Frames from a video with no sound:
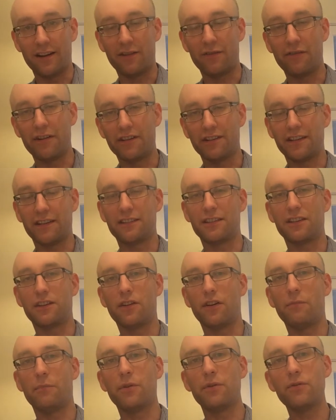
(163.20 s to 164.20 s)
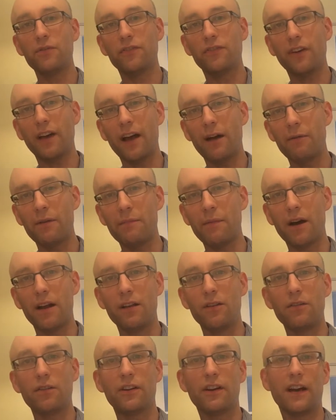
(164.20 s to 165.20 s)
orients us to God, but also how we
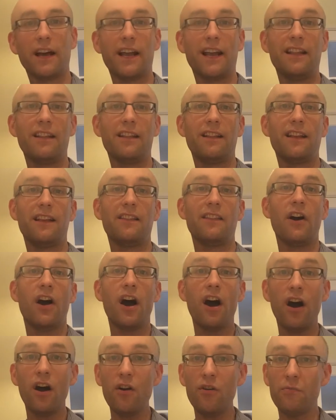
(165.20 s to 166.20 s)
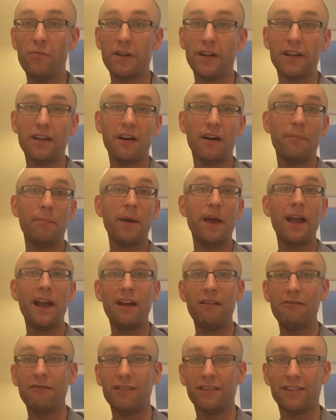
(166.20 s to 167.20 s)
might look at in the home and in our
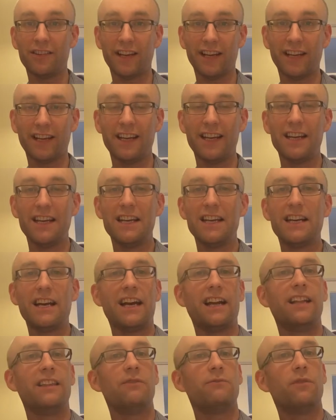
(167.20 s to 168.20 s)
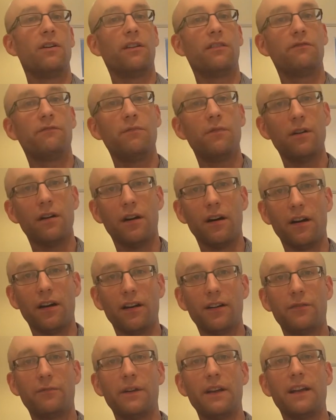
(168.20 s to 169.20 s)
parenting and in the world of
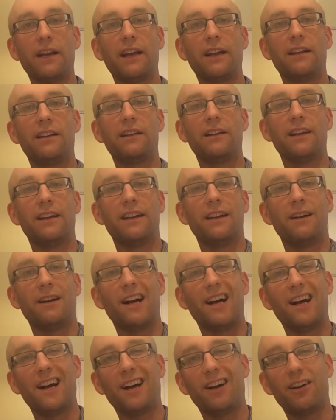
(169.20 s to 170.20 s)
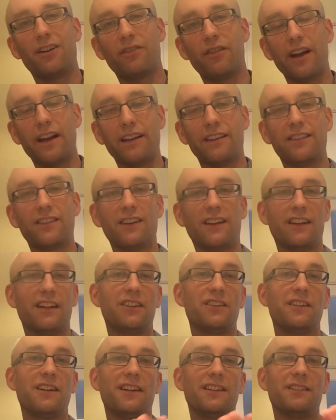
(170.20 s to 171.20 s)
work, we can create,
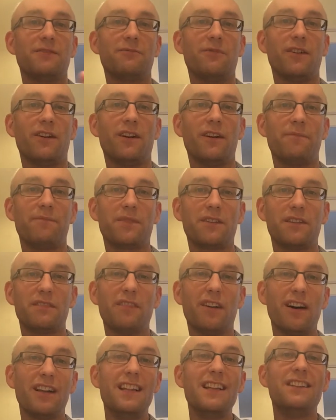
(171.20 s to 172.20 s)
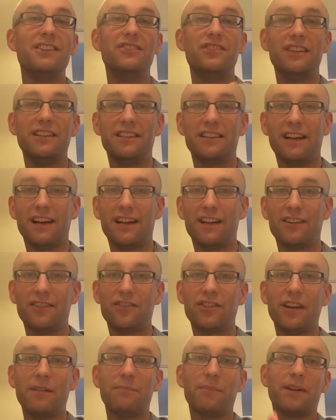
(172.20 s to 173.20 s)
as it were, divine liturgies that
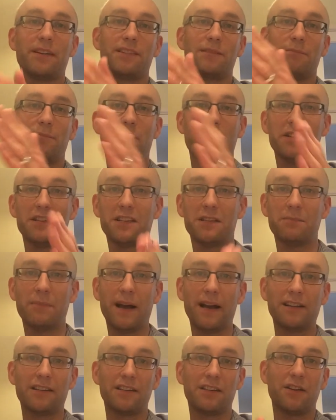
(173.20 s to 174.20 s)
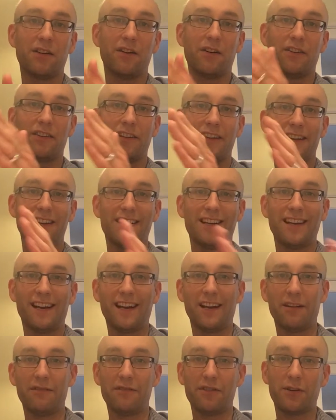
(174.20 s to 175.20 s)
shape us and point us back to God,
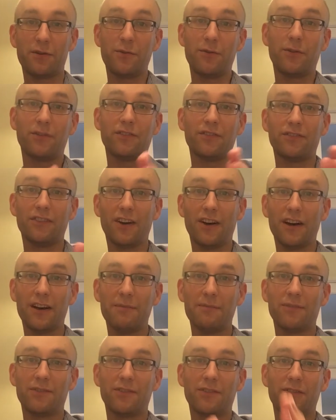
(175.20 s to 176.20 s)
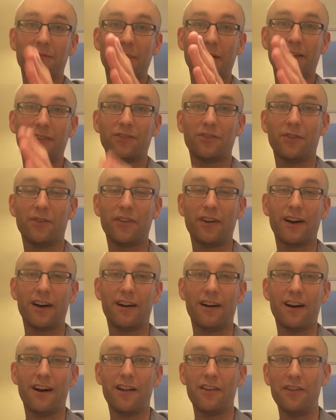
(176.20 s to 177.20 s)
and over the course of time sort of make sure that
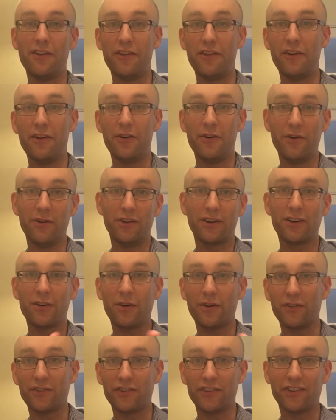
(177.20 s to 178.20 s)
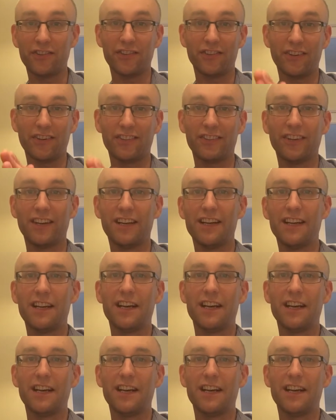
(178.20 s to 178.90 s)
our under the hood consciousness